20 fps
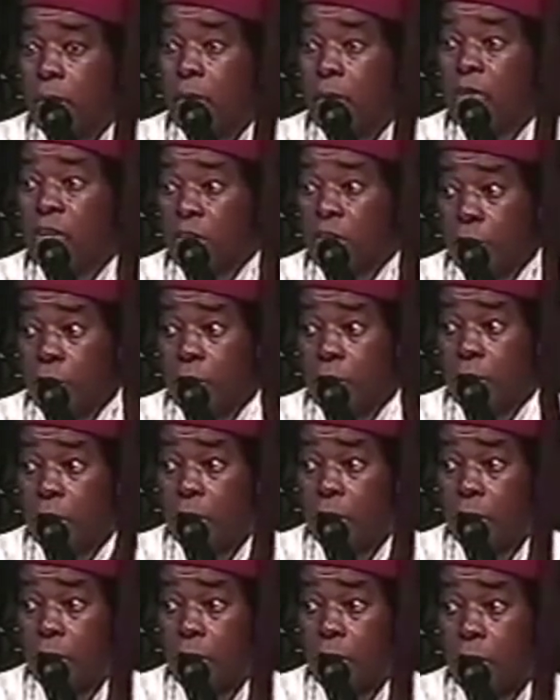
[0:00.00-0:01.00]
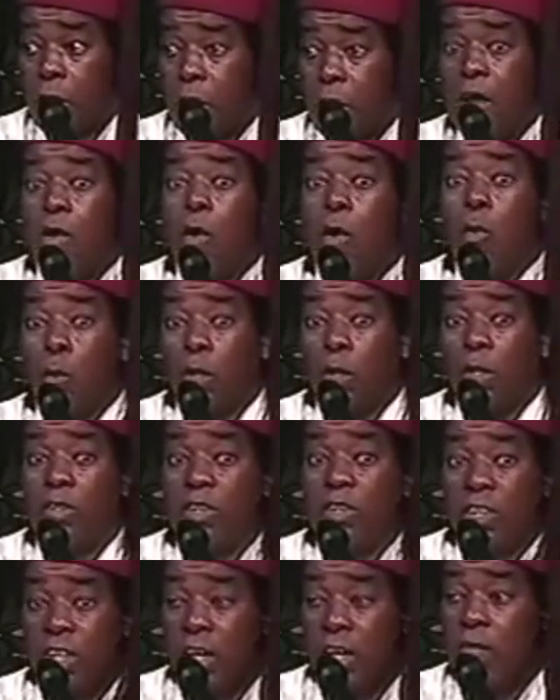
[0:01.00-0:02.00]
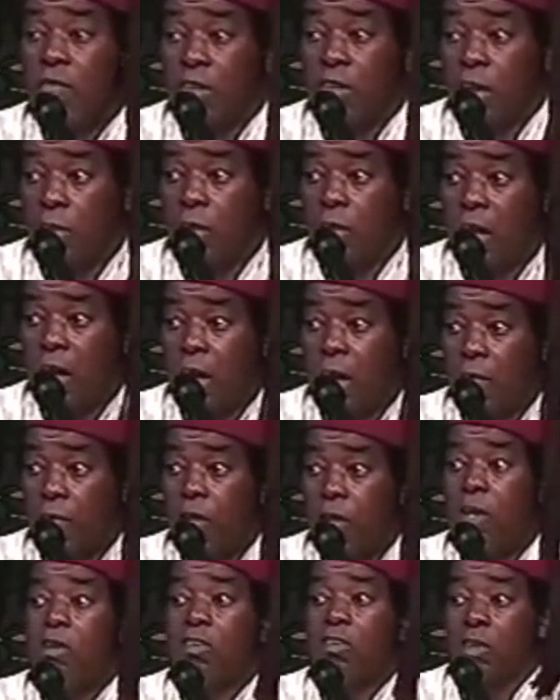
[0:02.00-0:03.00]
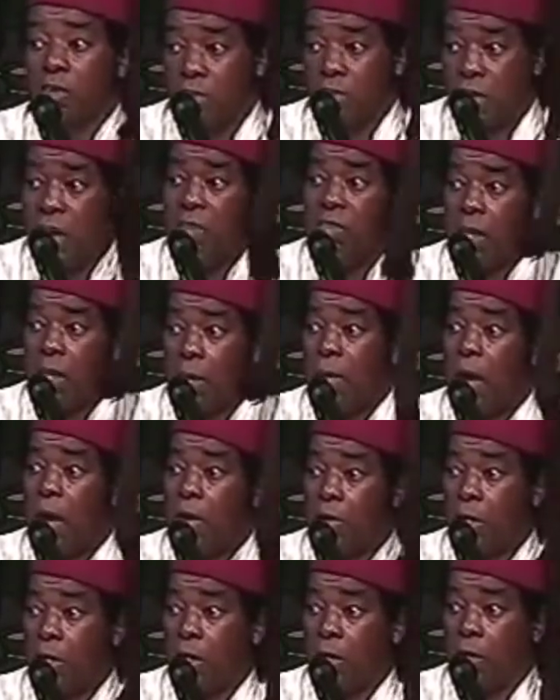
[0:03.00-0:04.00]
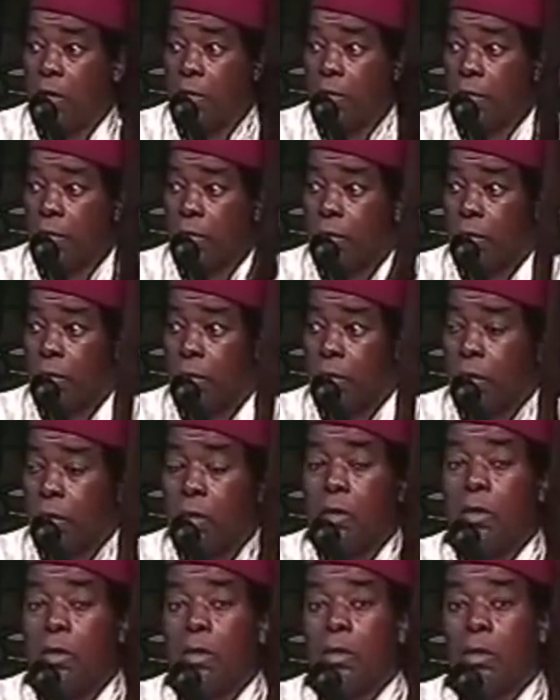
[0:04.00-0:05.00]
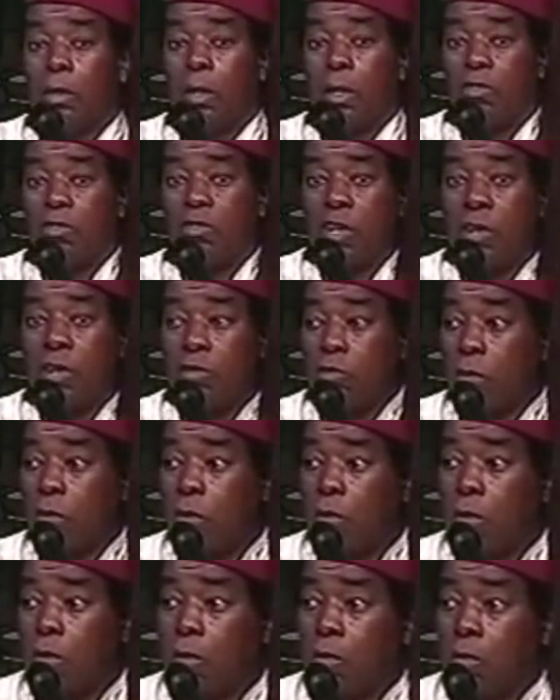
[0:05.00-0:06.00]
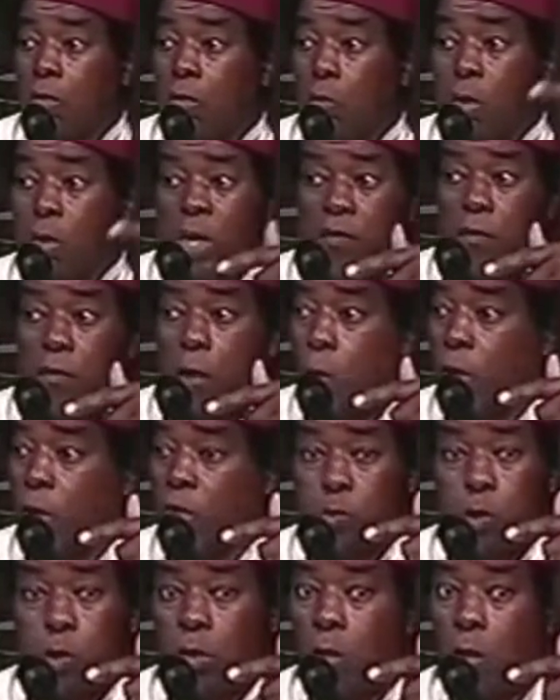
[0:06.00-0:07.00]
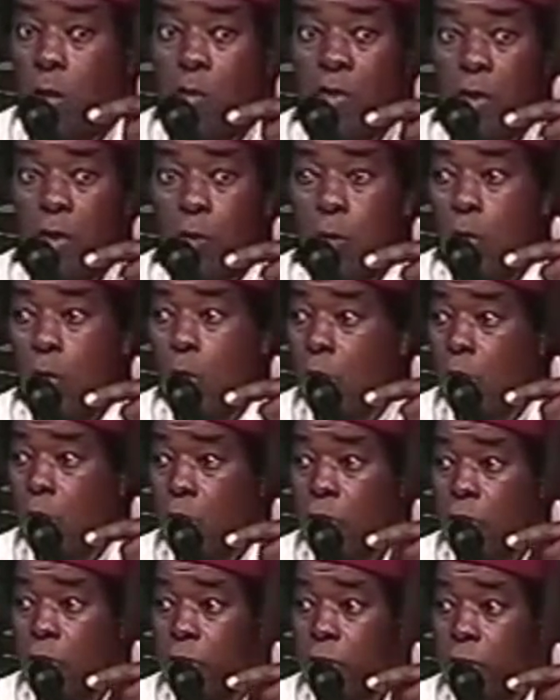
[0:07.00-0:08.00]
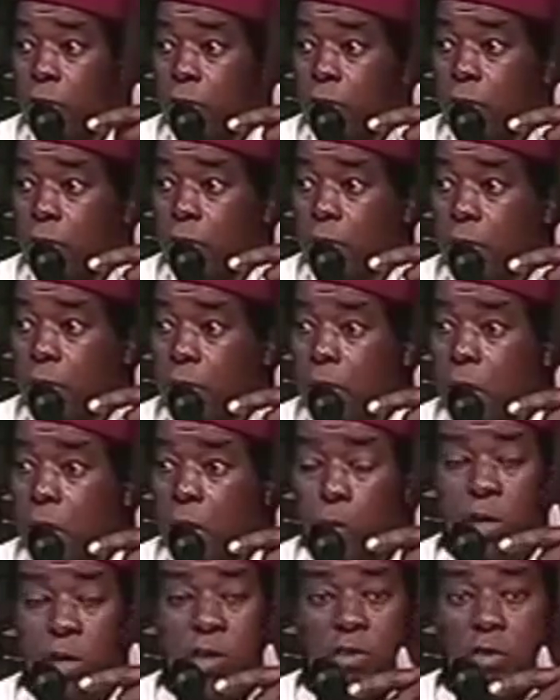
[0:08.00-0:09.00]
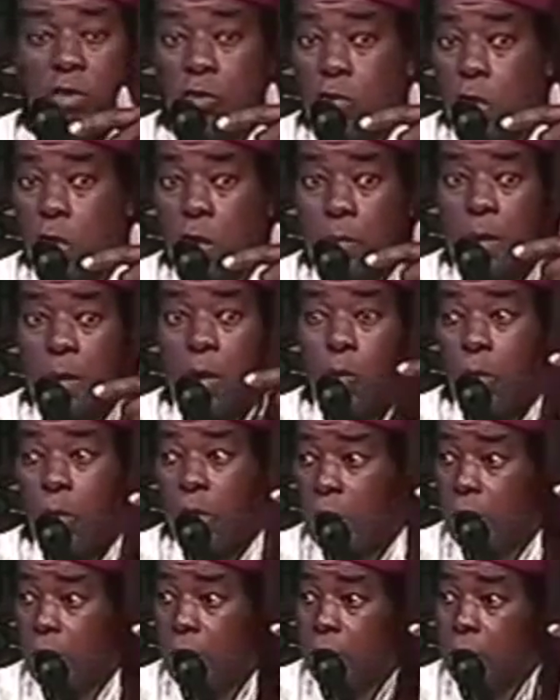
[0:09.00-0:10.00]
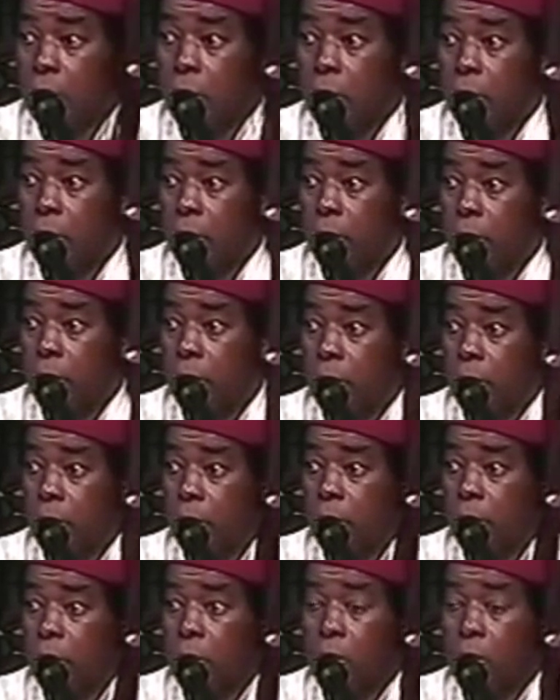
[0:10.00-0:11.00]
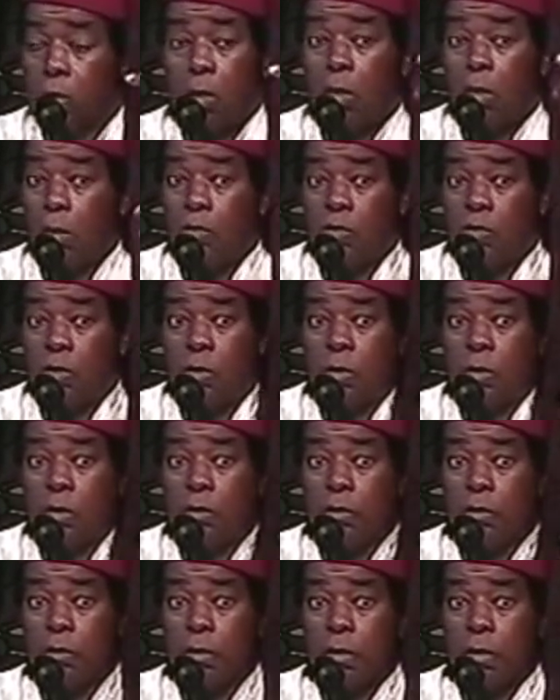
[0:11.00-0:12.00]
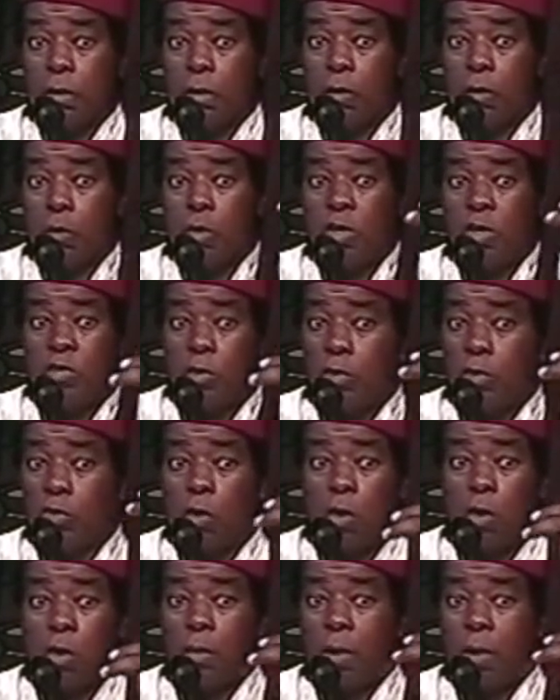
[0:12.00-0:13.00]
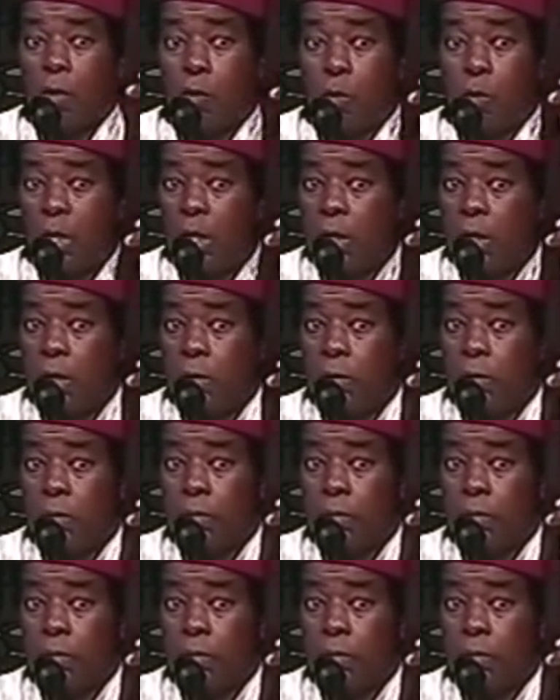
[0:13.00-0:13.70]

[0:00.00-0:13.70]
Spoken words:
literally, and are willing to give their lives to take them out of here. And since we've always won all their wars, and we still talking about we. No, I'm serious. We still talking about we,